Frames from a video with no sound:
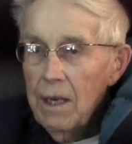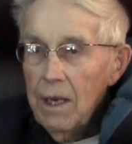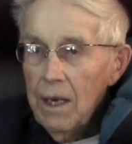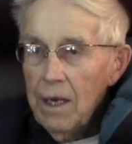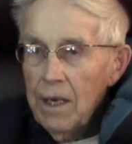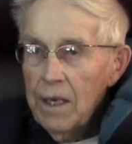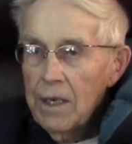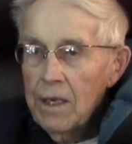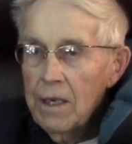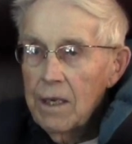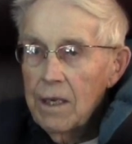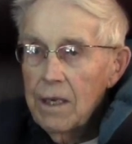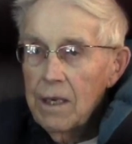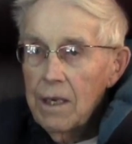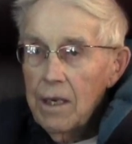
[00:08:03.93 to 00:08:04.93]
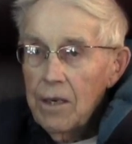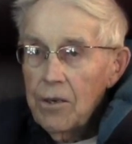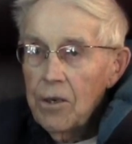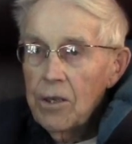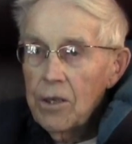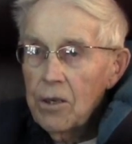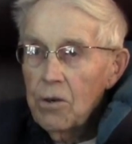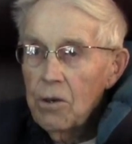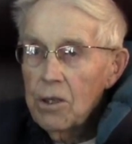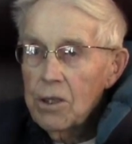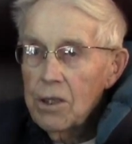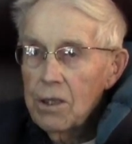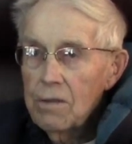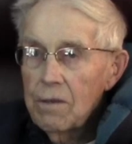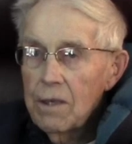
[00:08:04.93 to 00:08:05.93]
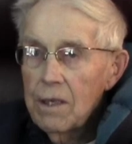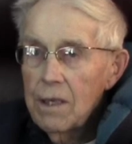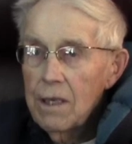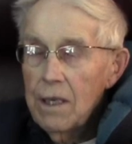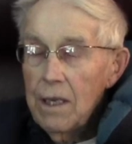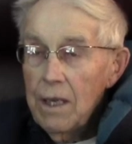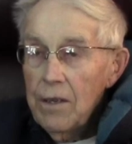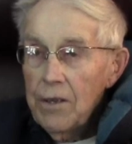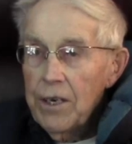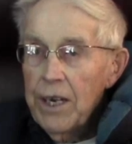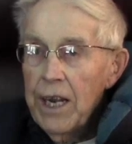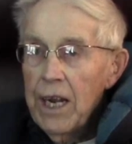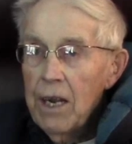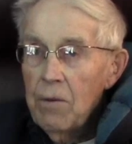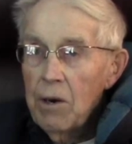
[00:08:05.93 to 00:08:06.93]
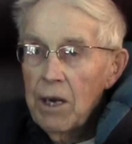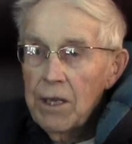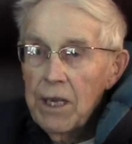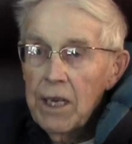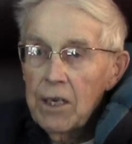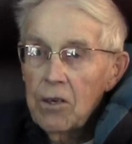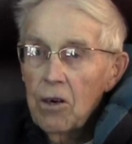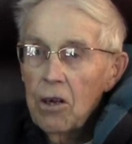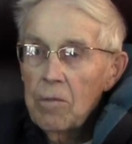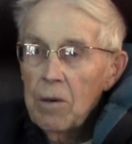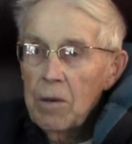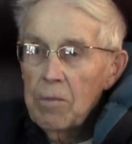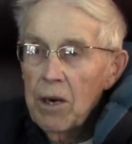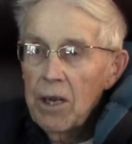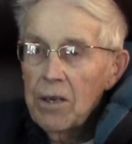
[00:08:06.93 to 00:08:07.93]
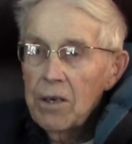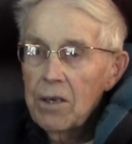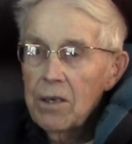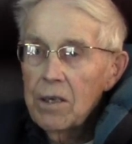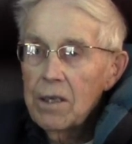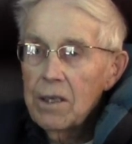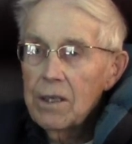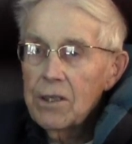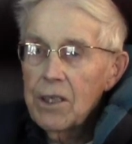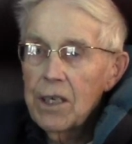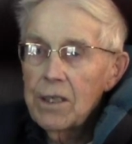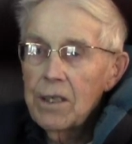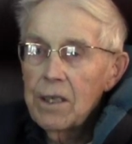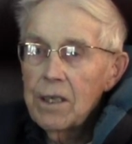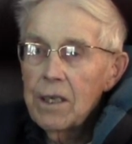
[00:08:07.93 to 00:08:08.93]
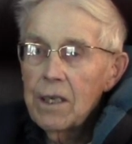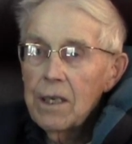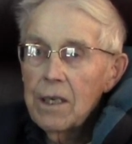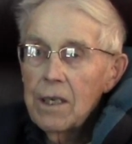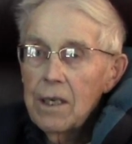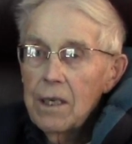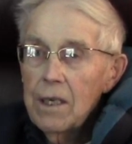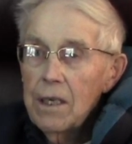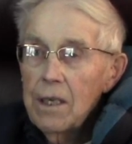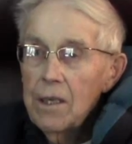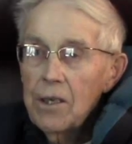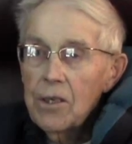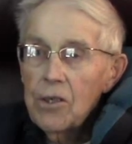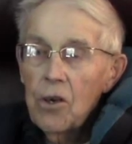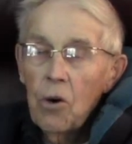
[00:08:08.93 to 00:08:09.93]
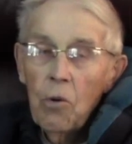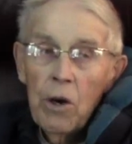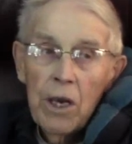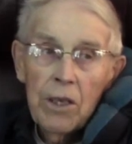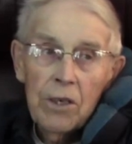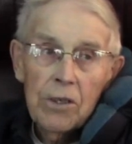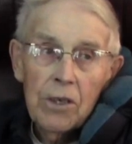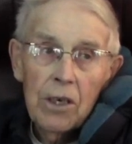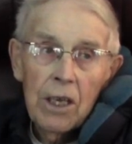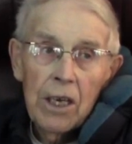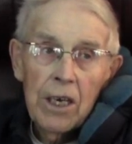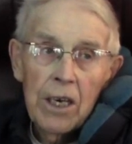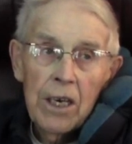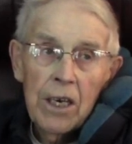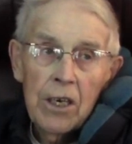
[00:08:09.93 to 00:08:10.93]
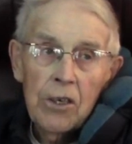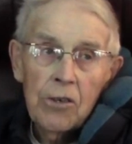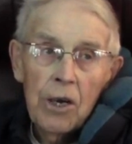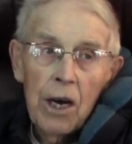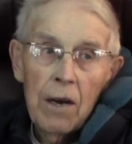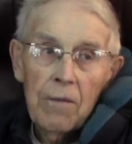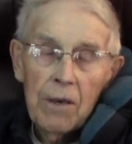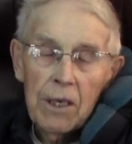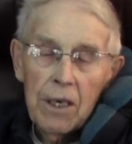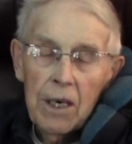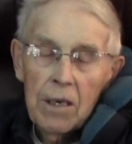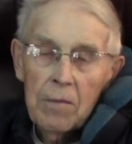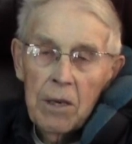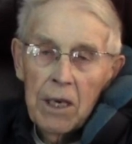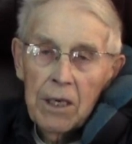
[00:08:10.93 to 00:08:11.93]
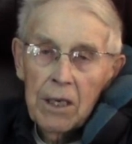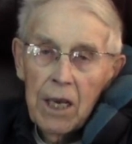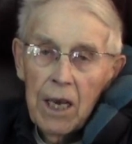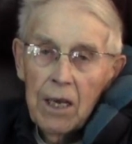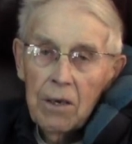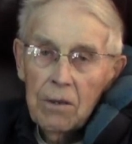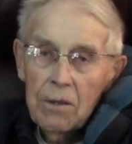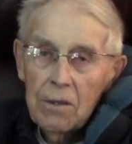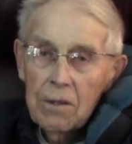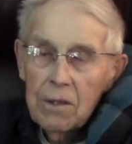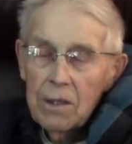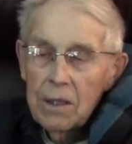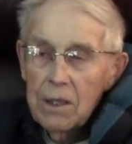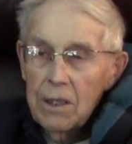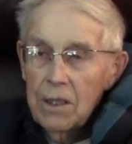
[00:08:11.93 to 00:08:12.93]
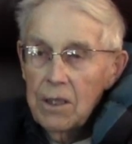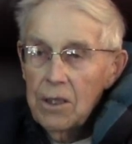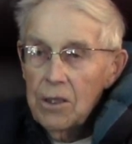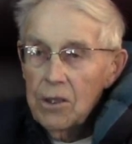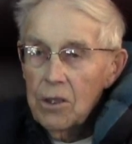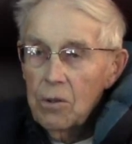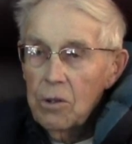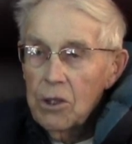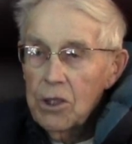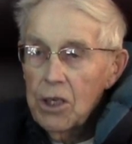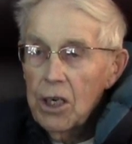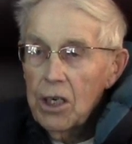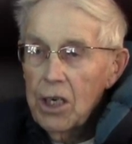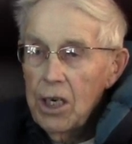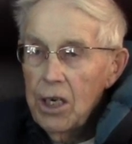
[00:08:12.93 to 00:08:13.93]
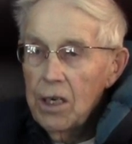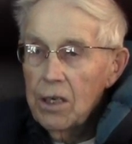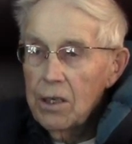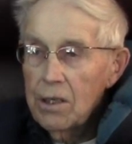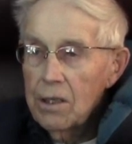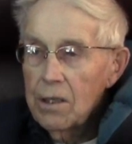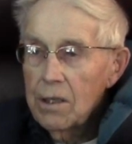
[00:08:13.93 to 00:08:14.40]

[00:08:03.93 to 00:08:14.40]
And then during the course of the day, they had called my brother and said that there's no way that they're letting any traffic out of Mankato. So we're stuck here.